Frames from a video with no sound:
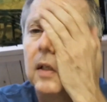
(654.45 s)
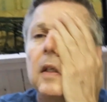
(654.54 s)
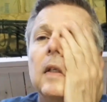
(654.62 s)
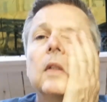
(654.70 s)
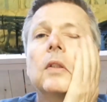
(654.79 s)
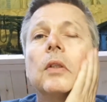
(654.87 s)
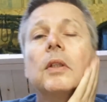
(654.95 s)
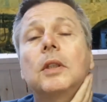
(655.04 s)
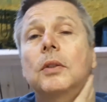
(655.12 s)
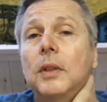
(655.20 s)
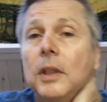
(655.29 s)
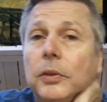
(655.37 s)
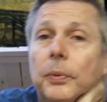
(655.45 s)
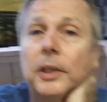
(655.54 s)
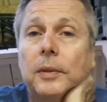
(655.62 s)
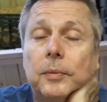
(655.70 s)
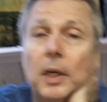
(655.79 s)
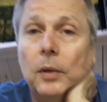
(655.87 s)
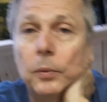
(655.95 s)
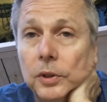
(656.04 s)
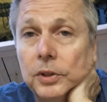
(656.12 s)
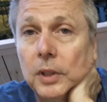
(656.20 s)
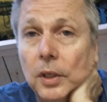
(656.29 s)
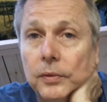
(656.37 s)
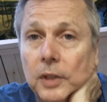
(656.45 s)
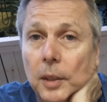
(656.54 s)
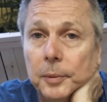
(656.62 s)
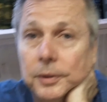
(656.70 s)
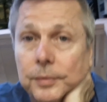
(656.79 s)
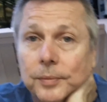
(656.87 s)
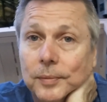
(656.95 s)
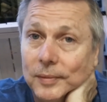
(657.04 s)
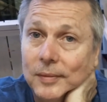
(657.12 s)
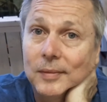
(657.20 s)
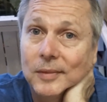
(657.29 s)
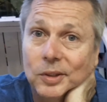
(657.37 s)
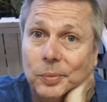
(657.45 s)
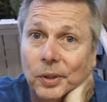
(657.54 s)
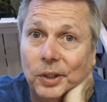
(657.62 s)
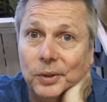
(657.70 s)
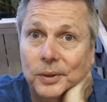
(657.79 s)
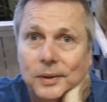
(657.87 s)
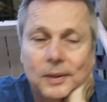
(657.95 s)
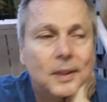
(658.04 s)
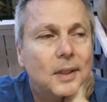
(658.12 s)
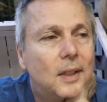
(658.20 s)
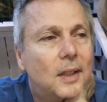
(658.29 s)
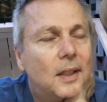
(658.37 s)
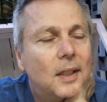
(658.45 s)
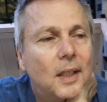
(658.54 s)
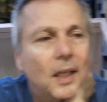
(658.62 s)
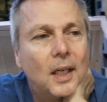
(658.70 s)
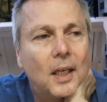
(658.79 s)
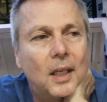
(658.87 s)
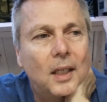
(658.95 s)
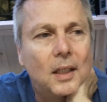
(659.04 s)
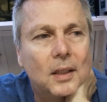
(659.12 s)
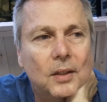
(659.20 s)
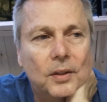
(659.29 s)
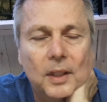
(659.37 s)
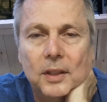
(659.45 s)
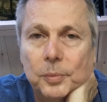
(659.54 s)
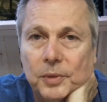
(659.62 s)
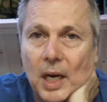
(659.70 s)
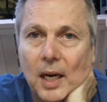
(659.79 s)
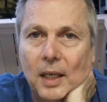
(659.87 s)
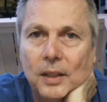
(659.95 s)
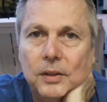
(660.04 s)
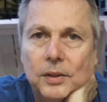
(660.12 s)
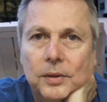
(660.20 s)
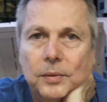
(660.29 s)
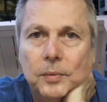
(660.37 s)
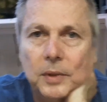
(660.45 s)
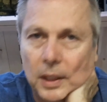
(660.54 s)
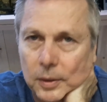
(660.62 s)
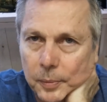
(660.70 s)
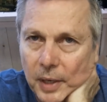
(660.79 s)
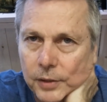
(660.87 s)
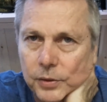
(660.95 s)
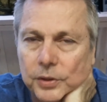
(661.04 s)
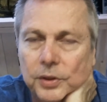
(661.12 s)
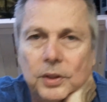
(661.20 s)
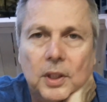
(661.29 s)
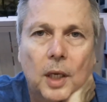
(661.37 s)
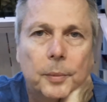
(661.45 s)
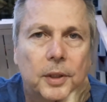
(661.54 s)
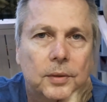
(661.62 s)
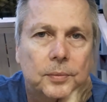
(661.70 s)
So this week got a wood stove coming. This is pretty cool. I'm going to get some tires. Got the mattresses coming.